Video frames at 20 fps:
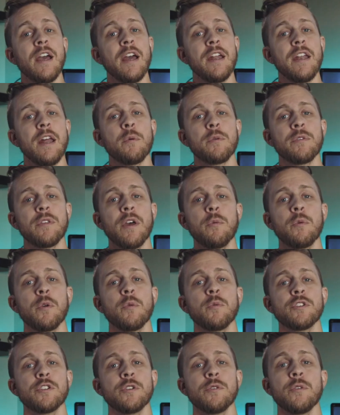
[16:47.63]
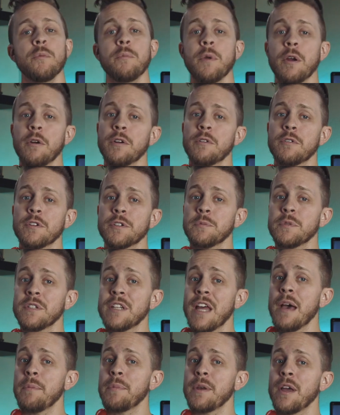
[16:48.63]
And now with that, we wish you a Merry
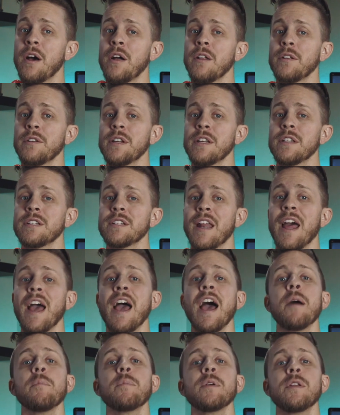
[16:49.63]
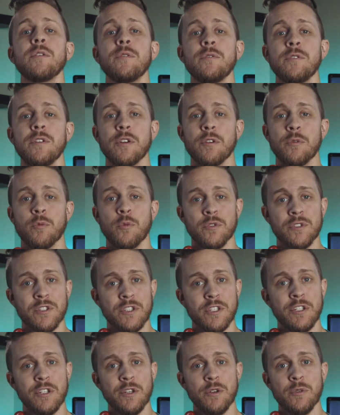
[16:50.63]
Christmas, Happy Holidays, and a Happy New Year. We'll
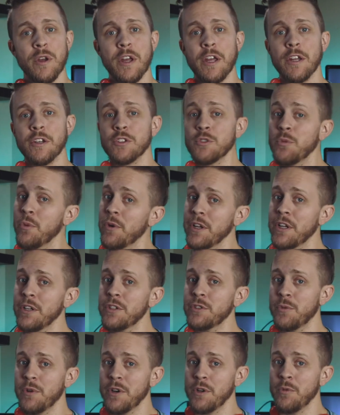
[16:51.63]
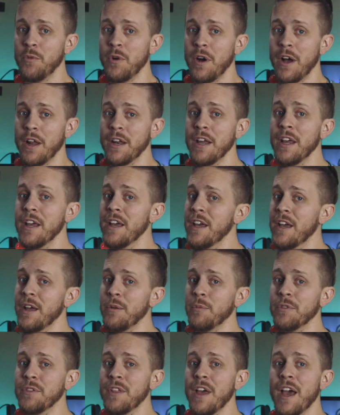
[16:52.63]
see you in 2021.
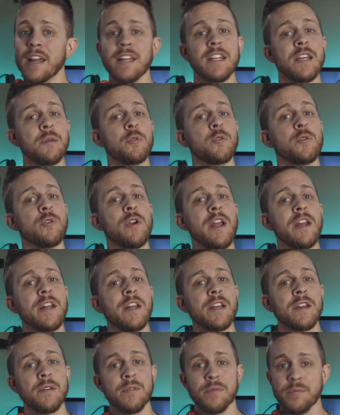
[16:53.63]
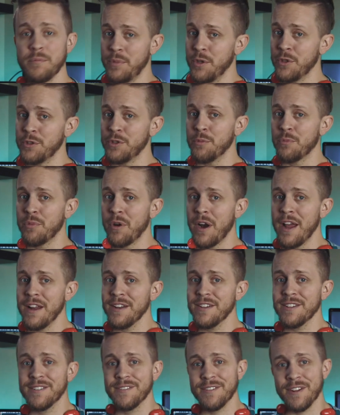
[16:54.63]
And with that, keep creating, build your
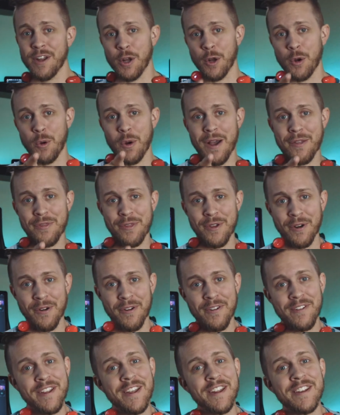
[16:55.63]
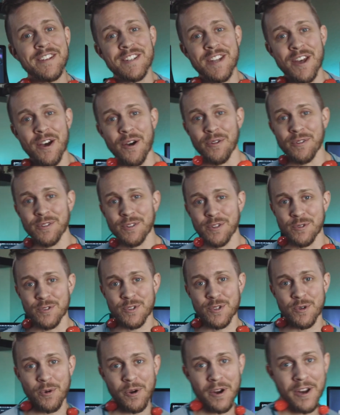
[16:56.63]
brand, and go out there and tell your
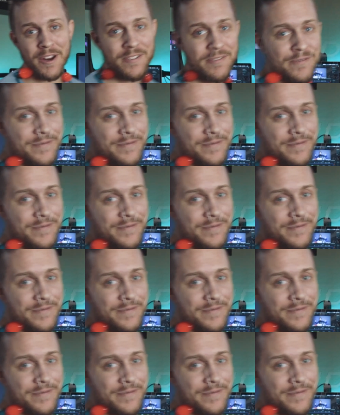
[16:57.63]
story.